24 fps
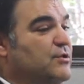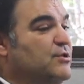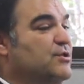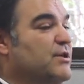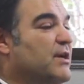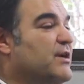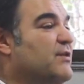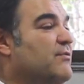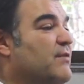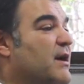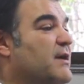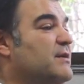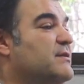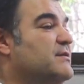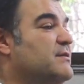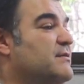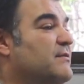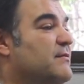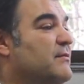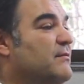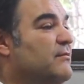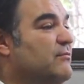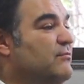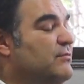
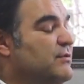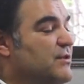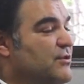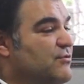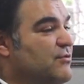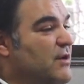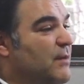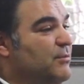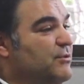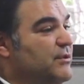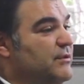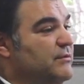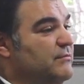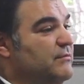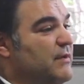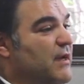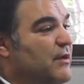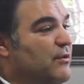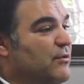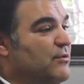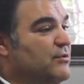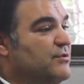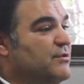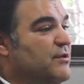generate disruption
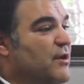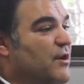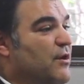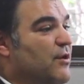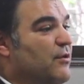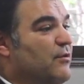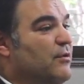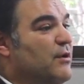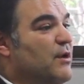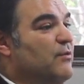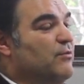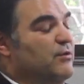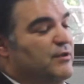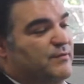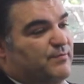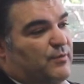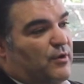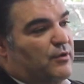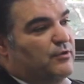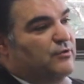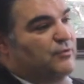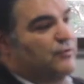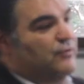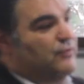and also
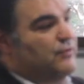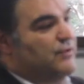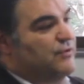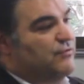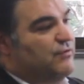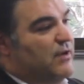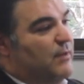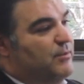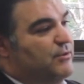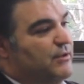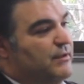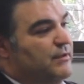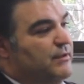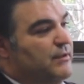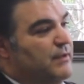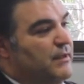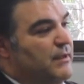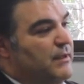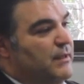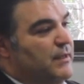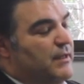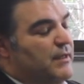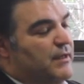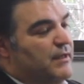respond to disruption.
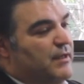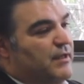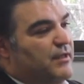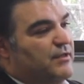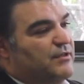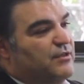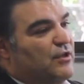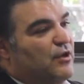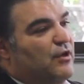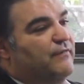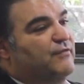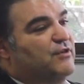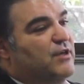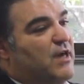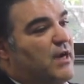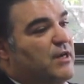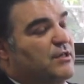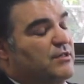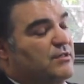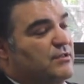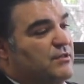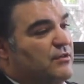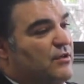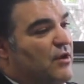There's a lot of
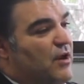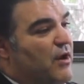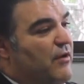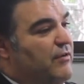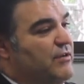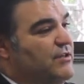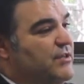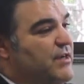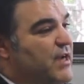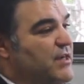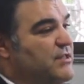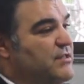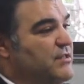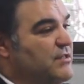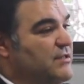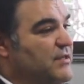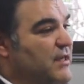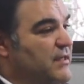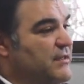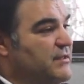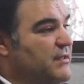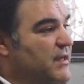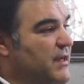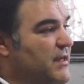changes in the higher education
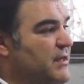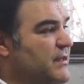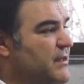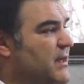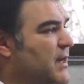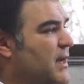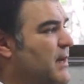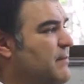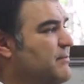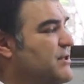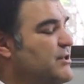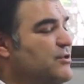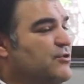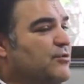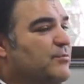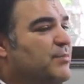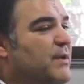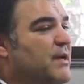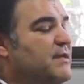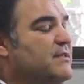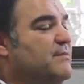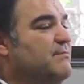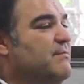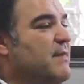sector. Digital
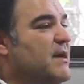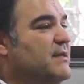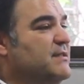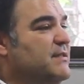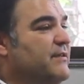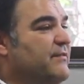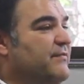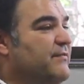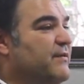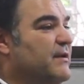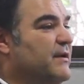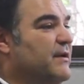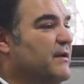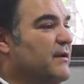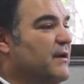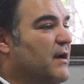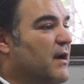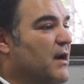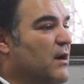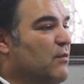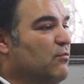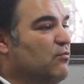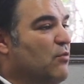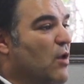plays a massive
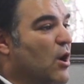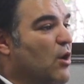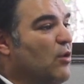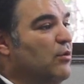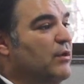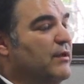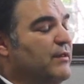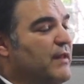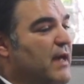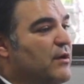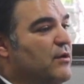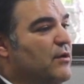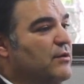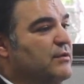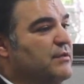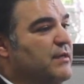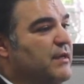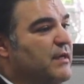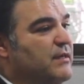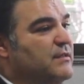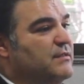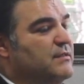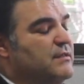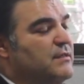role in that
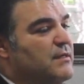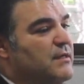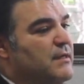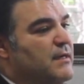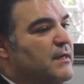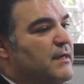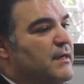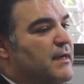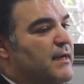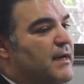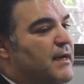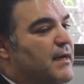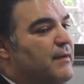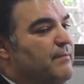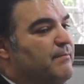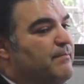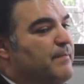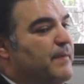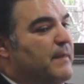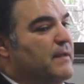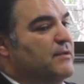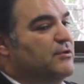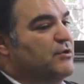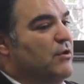context.
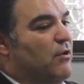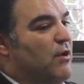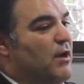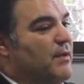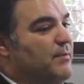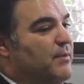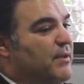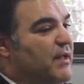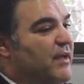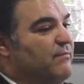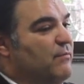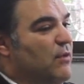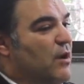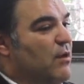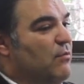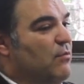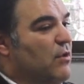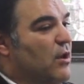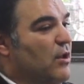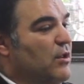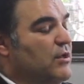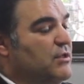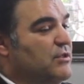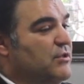So I believe my
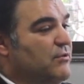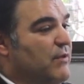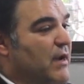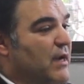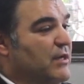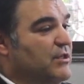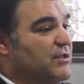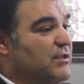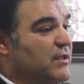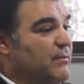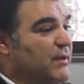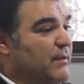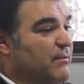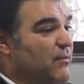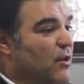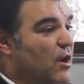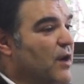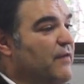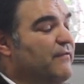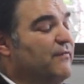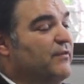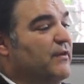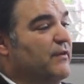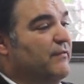role is to actually be
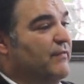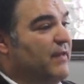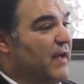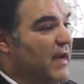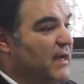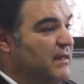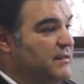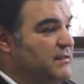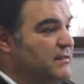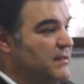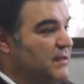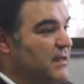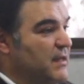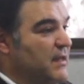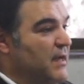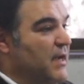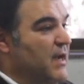mindful of that